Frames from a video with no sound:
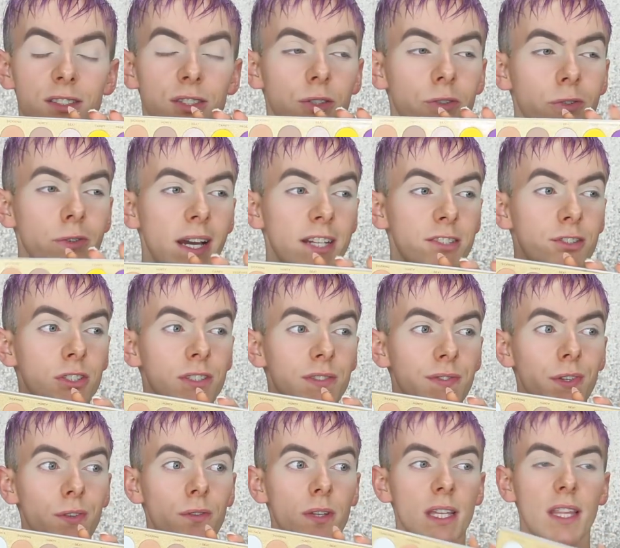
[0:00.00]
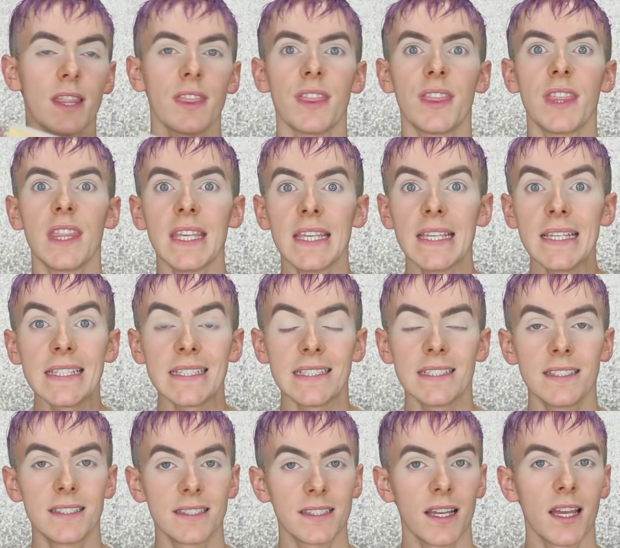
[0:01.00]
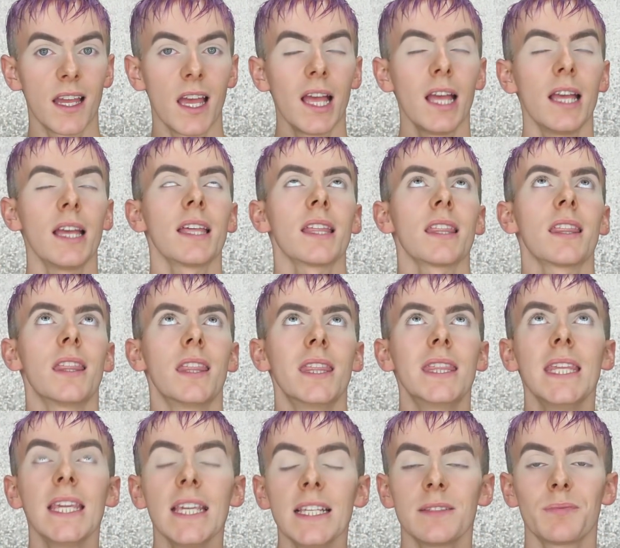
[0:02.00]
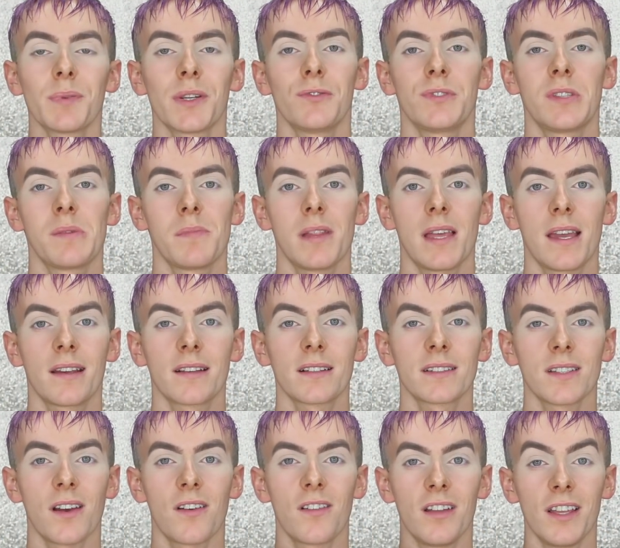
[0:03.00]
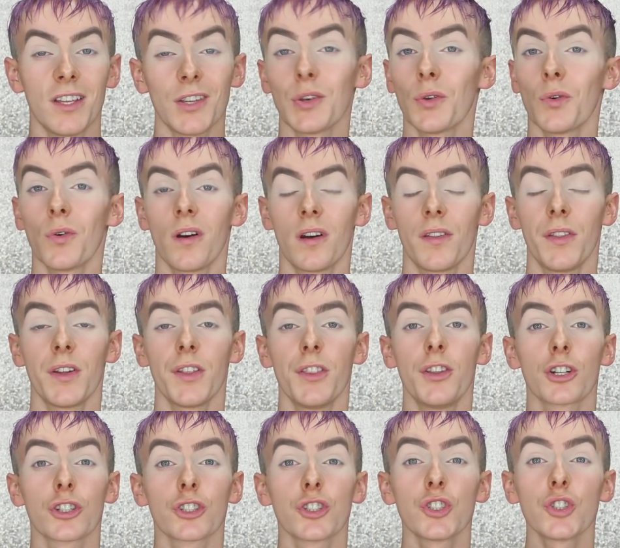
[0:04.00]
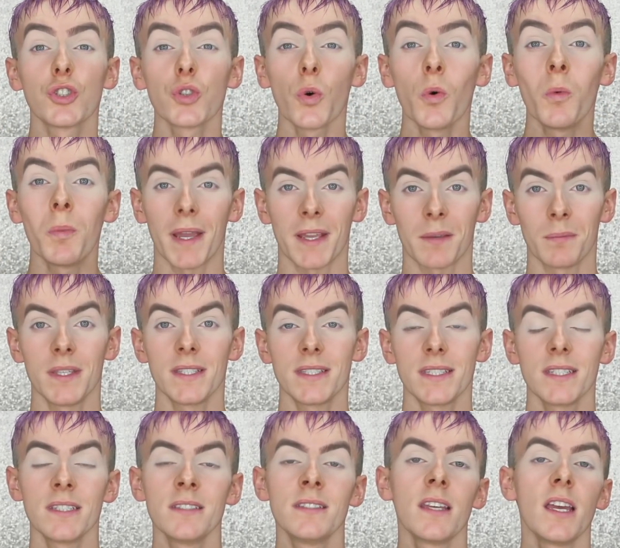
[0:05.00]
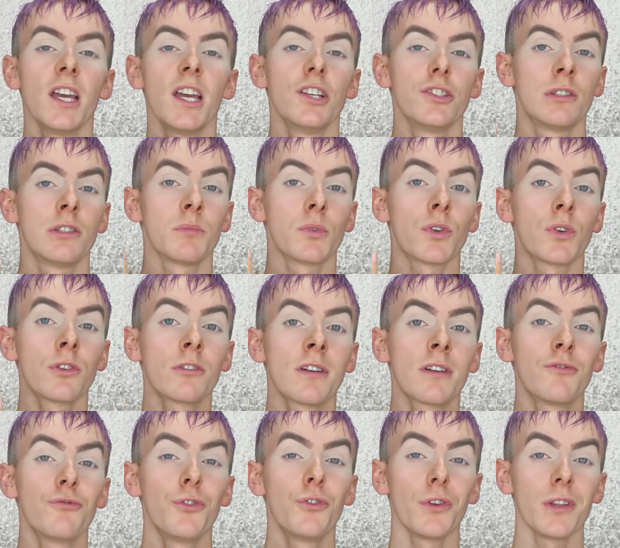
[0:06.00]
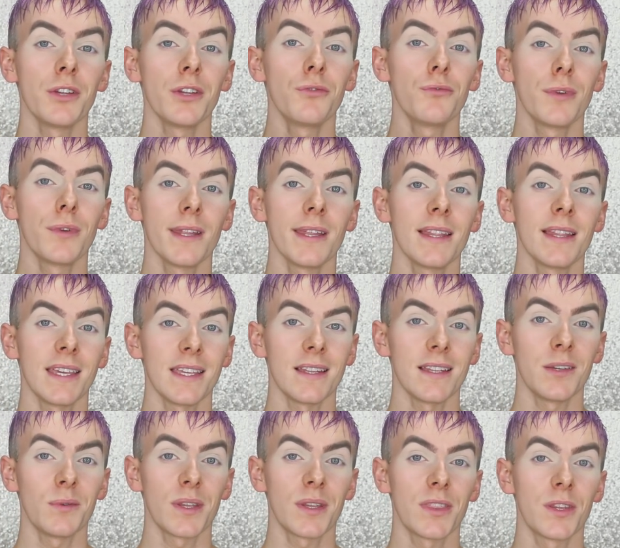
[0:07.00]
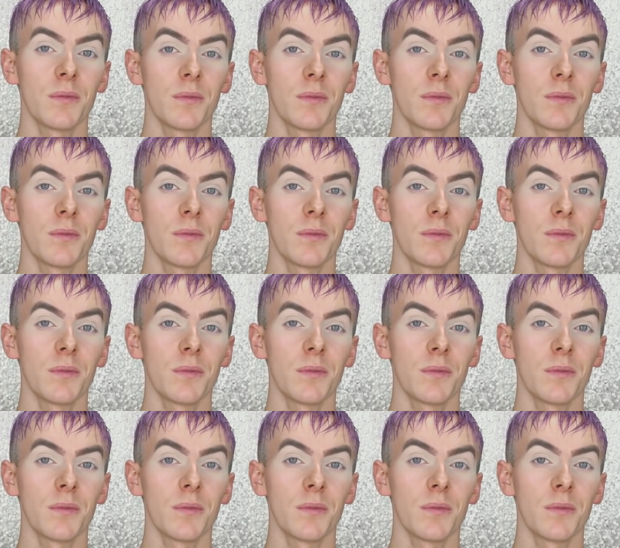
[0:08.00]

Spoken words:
So I just feel like these browns and blacks are like no other. They're so pigmented, so I'm going to go in really, really lightly with